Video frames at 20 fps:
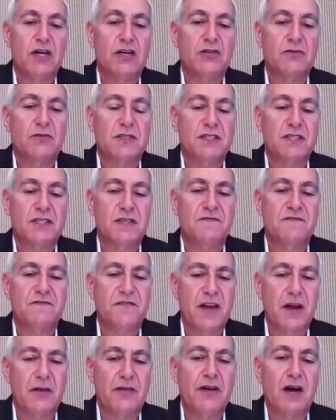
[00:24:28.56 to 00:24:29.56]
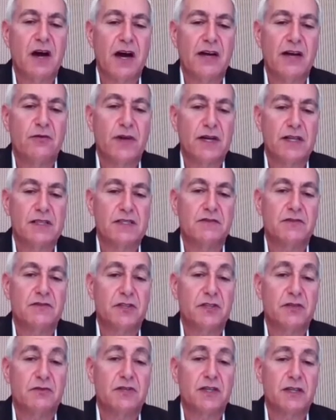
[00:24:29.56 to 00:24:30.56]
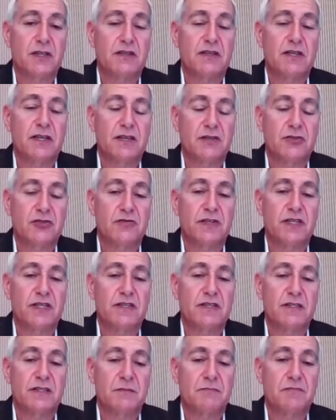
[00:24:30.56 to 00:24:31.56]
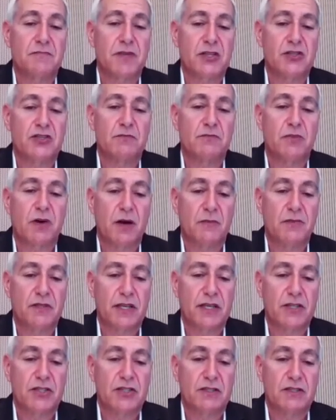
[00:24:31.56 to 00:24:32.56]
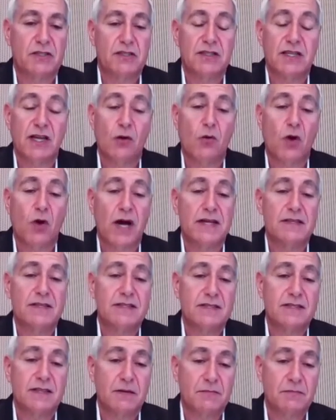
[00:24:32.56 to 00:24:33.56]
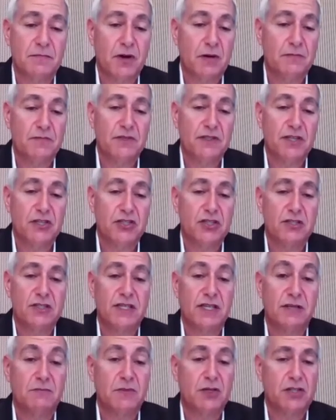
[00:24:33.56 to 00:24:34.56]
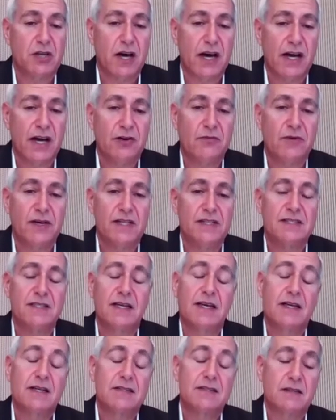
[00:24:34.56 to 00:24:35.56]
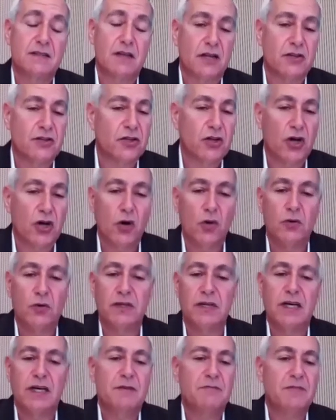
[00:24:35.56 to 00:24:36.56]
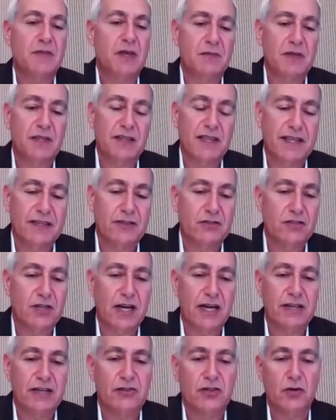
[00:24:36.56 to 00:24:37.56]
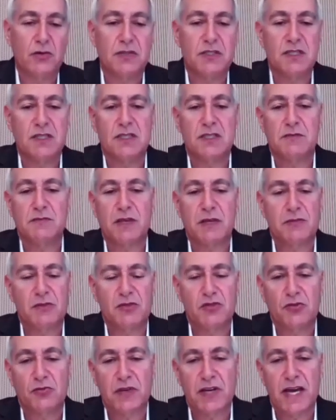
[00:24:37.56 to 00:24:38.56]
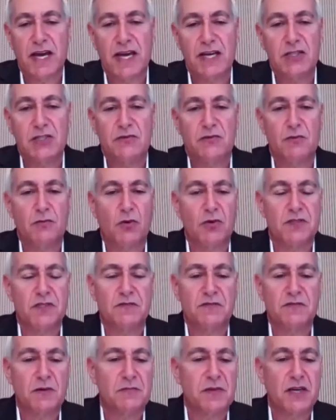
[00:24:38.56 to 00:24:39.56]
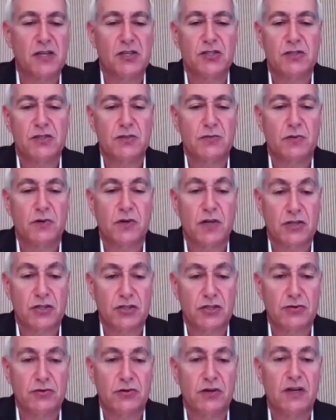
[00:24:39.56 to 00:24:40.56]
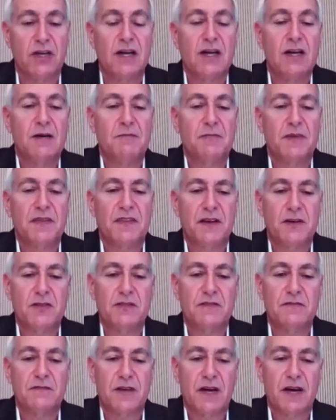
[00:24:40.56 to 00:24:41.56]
you see very high rates of acute kidney injury in some patient populations. Now, why? Some populations had much higher rates. It's not known. Maybe later diagnosis, maybe triage for more severe patients. We're not sure. But there's a